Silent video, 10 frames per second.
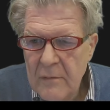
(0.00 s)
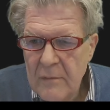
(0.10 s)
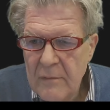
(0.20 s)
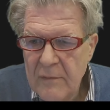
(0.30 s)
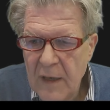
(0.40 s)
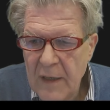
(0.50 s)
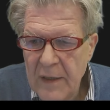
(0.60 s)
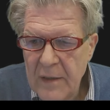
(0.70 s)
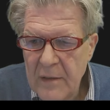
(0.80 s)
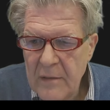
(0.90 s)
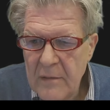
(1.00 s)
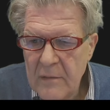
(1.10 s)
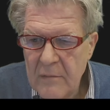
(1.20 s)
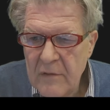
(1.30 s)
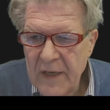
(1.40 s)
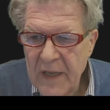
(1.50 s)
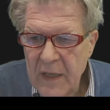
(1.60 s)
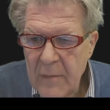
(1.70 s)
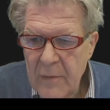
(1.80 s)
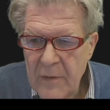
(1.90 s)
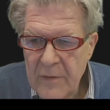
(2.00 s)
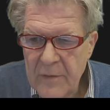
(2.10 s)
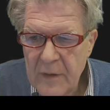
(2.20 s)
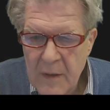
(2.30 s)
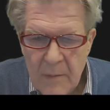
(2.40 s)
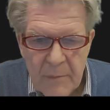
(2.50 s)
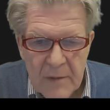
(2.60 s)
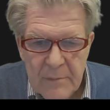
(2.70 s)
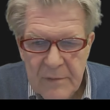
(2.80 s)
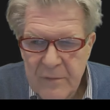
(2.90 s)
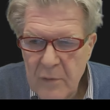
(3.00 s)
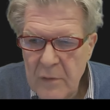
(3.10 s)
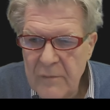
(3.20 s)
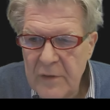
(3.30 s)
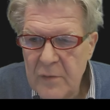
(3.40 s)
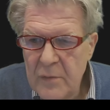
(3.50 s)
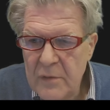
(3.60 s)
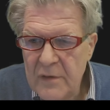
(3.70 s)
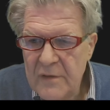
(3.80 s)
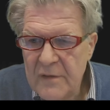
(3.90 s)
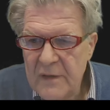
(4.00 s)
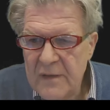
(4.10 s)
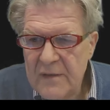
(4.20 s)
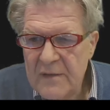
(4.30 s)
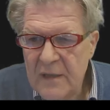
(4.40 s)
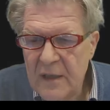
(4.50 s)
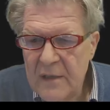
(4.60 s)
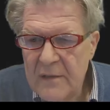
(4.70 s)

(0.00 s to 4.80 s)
file variables. But before we do this, let's stop